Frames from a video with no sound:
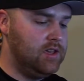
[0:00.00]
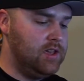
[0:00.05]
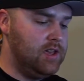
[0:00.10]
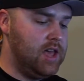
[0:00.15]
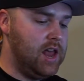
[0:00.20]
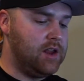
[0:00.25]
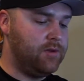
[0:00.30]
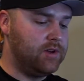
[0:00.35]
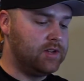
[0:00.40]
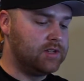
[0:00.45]

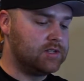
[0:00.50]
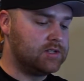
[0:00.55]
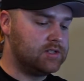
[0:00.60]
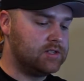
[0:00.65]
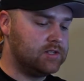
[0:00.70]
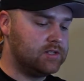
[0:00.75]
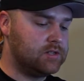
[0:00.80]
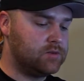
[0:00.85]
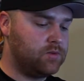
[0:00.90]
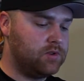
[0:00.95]
Anyways,
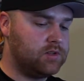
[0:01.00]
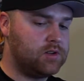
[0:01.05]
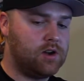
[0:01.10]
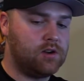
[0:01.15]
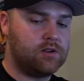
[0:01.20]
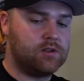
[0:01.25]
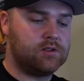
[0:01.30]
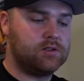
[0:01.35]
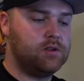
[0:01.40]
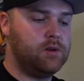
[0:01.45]
just want to
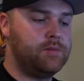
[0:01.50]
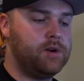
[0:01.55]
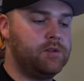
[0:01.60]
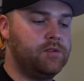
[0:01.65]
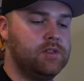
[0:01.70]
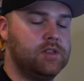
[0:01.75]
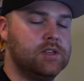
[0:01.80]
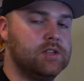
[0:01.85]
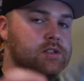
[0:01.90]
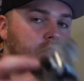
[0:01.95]
talk about
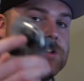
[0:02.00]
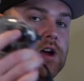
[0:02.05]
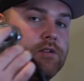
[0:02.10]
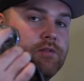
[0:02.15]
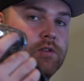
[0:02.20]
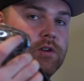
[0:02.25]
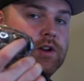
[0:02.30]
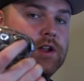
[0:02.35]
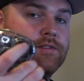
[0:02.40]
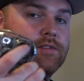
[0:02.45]
the
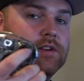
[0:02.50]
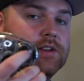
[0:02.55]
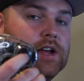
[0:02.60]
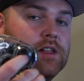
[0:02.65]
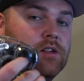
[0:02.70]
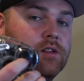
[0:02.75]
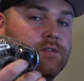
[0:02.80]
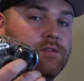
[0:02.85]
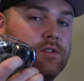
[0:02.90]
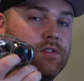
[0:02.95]
software you have to
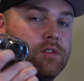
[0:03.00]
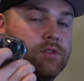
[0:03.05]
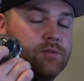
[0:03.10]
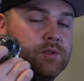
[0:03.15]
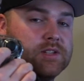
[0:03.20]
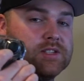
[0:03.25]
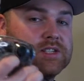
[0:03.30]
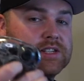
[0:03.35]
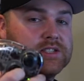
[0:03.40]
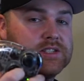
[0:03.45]
download for the
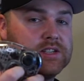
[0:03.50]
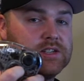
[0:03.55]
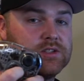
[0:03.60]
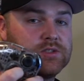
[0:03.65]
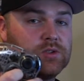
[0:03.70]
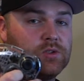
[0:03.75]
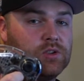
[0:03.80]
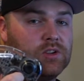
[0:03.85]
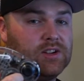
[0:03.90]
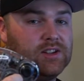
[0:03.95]
360
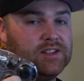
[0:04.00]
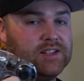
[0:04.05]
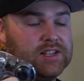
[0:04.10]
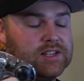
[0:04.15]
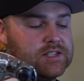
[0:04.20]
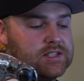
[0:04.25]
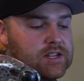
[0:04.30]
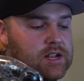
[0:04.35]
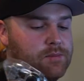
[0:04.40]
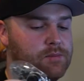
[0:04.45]
controller at
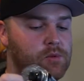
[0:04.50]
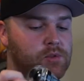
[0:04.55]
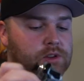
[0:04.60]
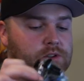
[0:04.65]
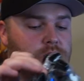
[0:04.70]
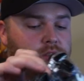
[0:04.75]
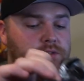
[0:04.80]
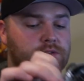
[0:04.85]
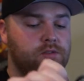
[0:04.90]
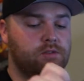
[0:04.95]
least. I'm only
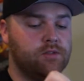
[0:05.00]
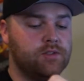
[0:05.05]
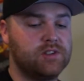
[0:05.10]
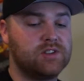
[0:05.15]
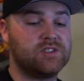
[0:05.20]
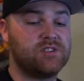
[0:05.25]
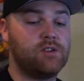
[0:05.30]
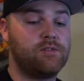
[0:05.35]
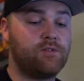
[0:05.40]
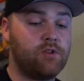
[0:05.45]
doing this
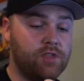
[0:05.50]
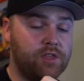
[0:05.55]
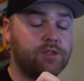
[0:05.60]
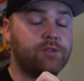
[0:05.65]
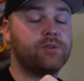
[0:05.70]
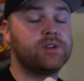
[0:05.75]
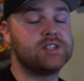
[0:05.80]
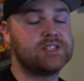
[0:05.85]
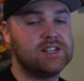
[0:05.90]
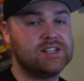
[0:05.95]
for the
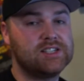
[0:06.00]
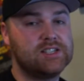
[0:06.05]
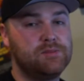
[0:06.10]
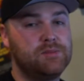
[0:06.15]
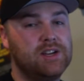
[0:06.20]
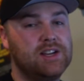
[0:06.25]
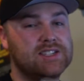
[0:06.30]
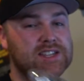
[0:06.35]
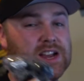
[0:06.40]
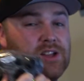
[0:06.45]
360
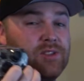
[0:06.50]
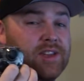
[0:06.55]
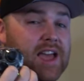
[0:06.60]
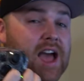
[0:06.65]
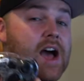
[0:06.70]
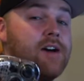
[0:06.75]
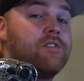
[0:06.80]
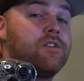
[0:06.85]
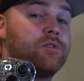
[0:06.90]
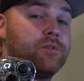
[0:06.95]
because I only
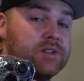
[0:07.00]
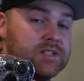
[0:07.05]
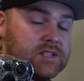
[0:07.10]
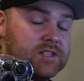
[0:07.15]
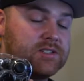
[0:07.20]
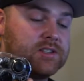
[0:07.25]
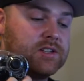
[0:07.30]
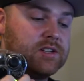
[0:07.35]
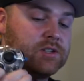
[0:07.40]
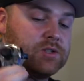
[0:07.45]
have a
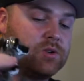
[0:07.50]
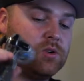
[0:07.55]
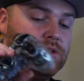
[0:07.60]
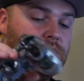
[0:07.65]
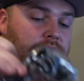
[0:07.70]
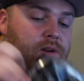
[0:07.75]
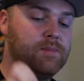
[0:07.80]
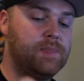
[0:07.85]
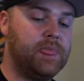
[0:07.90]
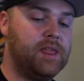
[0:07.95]
360 controller.
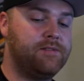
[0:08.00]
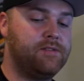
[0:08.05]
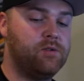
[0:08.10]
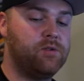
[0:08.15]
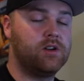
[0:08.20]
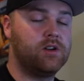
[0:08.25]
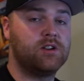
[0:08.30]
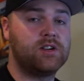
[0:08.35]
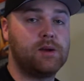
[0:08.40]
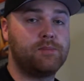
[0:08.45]
If you
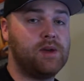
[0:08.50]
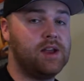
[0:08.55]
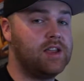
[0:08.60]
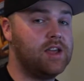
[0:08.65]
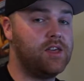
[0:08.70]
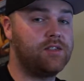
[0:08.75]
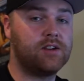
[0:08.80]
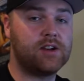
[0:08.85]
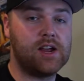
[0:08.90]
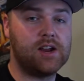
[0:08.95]
hook up any
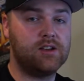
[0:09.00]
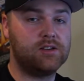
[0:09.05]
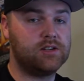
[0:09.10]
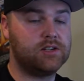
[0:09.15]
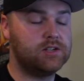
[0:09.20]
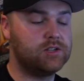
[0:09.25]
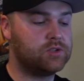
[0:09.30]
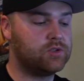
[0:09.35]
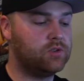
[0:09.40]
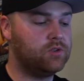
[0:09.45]
other kind of
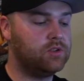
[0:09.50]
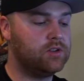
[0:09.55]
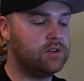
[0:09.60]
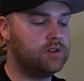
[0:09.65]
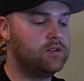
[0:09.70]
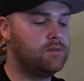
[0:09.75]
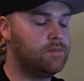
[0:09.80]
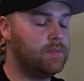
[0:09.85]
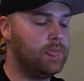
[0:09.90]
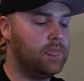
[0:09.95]
controller,
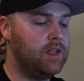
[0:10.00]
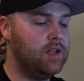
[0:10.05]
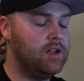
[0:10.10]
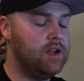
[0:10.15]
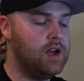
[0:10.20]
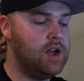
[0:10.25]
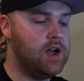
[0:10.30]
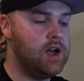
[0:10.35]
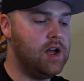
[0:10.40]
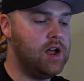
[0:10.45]

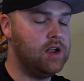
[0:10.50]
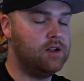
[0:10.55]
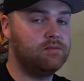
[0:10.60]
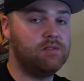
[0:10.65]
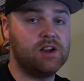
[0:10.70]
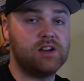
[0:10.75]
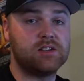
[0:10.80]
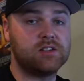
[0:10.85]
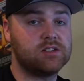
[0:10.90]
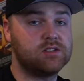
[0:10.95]
let
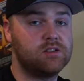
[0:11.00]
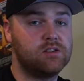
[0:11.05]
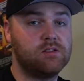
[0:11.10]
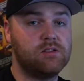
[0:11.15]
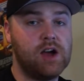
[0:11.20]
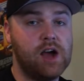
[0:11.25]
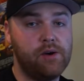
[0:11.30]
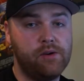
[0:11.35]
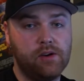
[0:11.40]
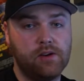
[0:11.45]
us know
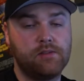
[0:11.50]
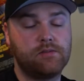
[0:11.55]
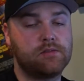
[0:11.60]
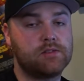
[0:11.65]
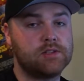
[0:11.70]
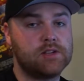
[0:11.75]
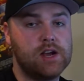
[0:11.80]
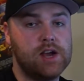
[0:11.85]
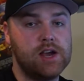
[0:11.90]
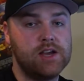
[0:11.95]
how it
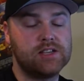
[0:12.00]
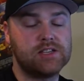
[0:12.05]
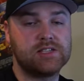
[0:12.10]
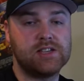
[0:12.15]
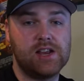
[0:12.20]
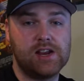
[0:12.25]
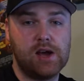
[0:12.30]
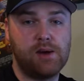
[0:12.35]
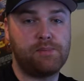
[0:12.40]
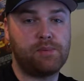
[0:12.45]
is set
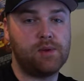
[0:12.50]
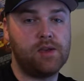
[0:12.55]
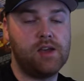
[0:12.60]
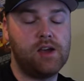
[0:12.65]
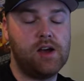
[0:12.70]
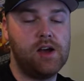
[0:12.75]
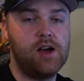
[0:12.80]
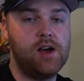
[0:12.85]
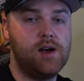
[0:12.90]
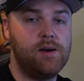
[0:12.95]
up
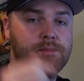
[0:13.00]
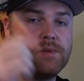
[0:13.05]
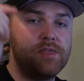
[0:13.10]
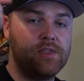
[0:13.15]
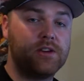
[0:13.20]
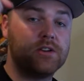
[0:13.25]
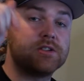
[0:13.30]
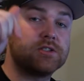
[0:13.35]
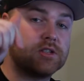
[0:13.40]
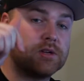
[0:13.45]
in the
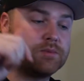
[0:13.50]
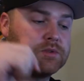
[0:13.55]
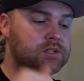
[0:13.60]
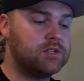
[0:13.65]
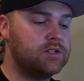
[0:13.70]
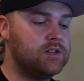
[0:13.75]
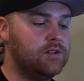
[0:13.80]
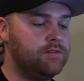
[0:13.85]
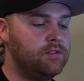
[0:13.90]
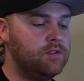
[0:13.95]
description
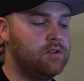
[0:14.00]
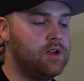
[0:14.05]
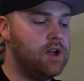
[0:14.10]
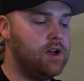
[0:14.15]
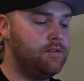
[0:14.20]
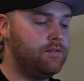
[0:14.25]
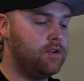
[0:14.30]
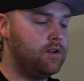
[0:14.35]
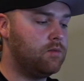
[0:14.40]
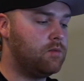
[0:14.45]
if you have
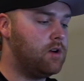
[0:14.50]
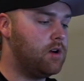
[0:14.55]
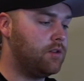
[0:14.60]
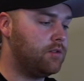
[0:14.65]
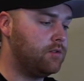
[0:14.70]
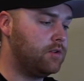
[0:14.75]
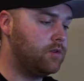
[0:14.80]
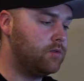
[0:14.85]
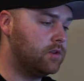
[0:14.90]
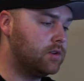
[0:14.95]
a
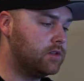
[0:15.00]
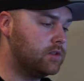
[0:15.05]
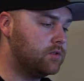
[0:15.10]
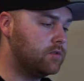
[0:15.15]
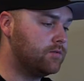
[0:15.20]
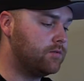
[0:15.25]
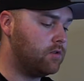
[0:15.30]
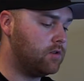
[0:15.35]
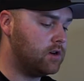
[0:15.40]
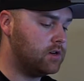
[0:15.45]
walkthrough you want to do
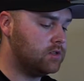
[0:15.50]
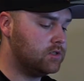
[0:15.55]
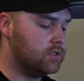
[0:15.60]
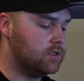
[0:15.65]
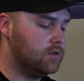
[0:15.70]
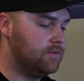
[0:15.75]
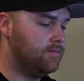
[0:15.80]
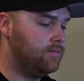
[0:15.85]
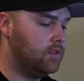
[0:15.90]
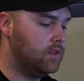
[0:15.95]
for us.
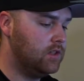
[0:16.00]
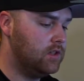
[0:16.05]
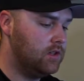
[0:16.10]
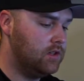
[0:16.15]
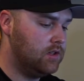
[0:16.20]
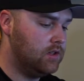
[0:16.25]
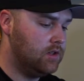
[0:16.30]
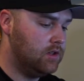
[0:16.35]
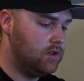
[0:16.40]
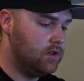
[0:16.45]

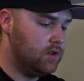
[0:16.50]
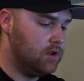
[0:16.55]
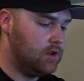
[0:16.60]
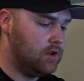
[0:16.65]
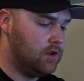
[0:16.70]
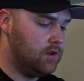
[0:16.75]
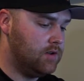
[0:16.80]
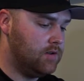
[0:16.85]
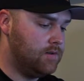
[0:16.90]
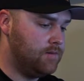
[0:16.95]
So
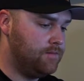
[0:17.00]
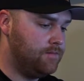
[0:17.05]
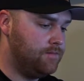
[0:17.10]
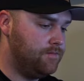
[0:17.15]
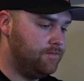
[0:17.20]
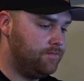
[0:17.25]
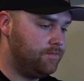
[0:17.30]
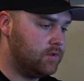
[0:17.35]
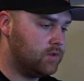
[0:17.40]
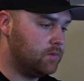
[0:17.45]

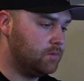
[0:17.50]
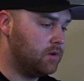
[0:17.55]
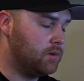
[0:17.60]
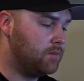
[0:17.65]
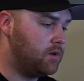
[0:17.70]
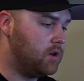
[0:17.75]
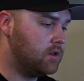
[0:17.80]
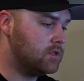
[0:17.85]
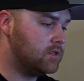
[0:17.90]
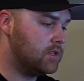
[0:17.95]
I'm going to
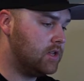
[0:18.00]
pause the